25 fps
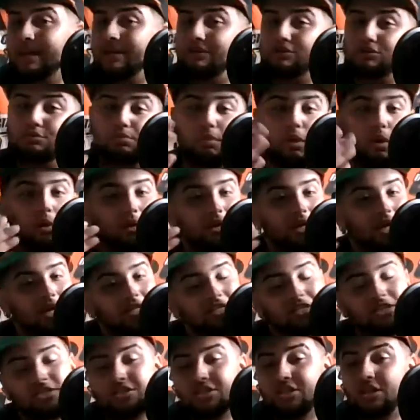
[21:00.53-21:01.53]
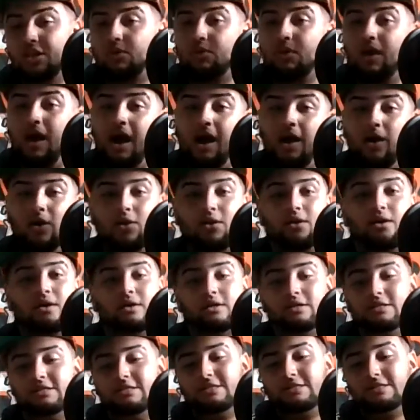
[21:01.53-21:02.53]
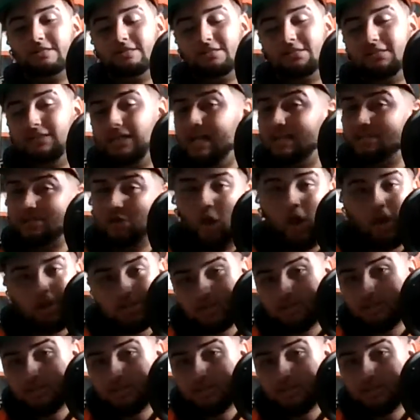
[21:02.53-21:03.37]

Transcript: He was blowing kisses to the crowd. That's awesome to